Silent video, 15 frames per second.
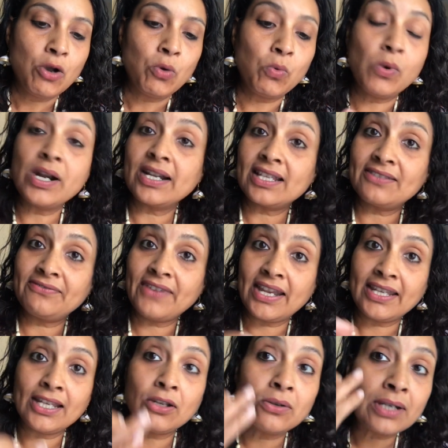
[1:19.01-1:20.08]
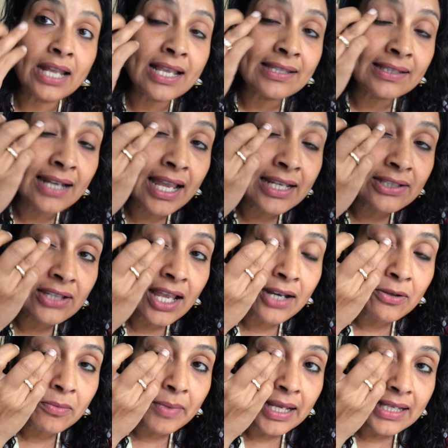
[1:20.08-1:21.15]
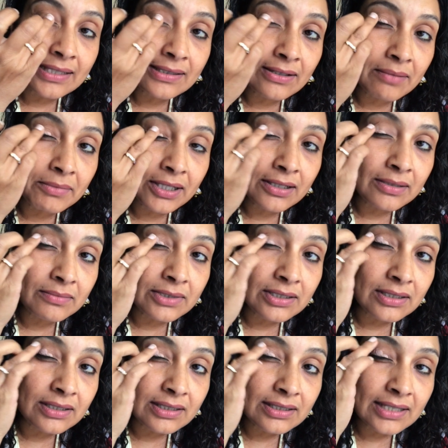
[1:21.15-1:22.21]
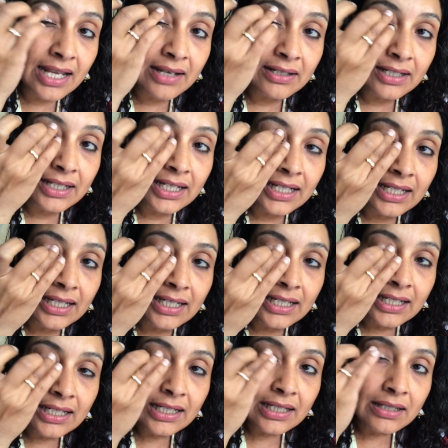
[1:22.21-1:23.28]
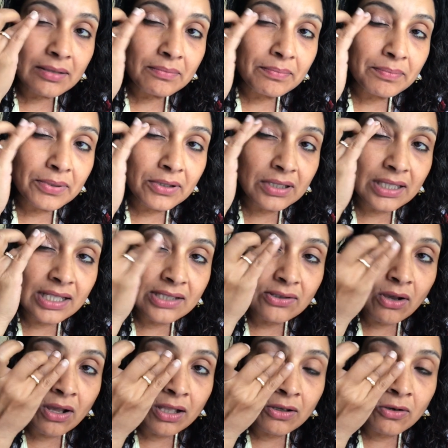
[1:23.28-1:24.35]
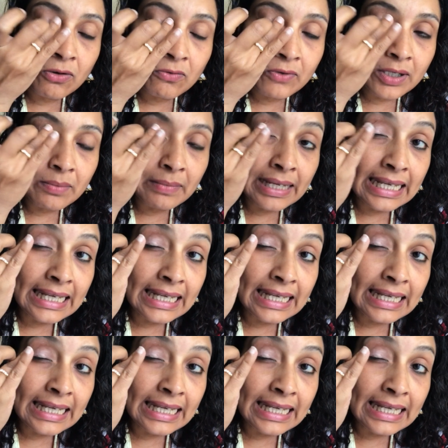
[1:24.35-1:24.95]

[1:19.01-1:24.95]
works very good as an eyeshadow base. So I'm going to just gently put this all over my